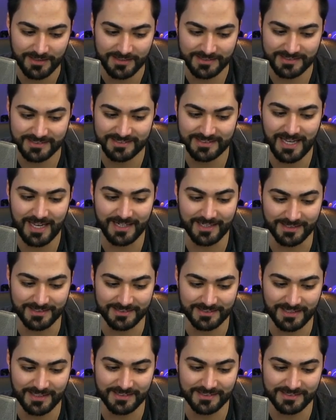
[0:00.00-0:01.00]

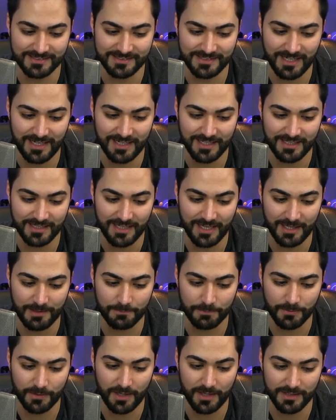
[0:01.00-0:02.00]
aesthetics inside
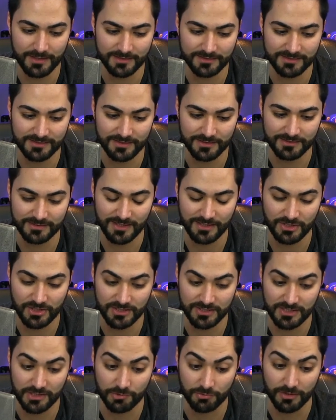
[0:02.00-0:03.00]
and products such
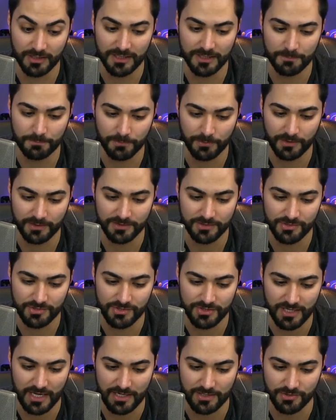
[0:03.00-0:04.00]
as 3D
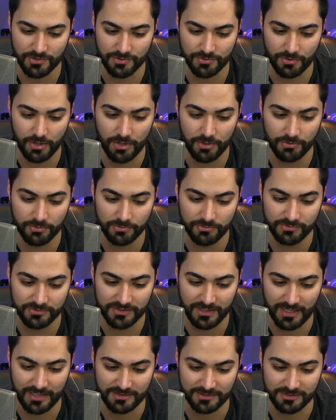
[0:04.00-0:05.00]
printers and
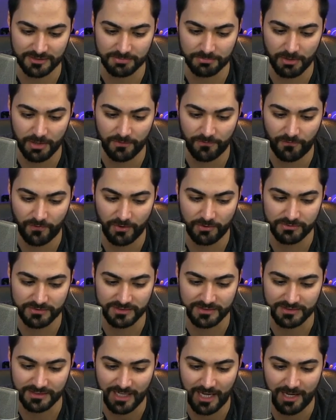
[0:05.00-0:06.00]
drones and
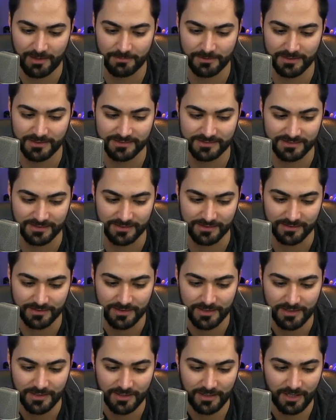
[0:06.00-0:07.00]
smartphones and tablets and
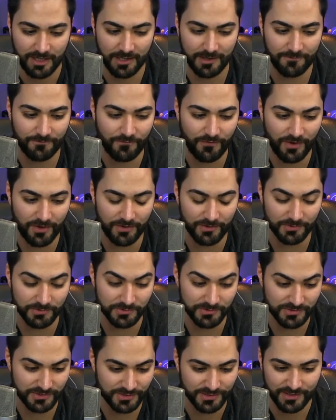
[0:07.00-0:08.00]

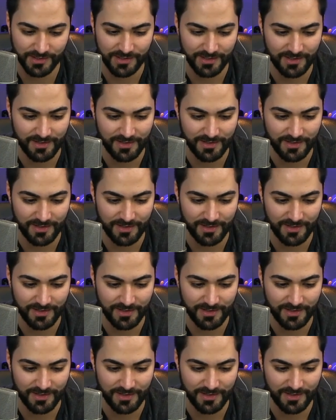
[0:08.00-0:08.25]
headphones.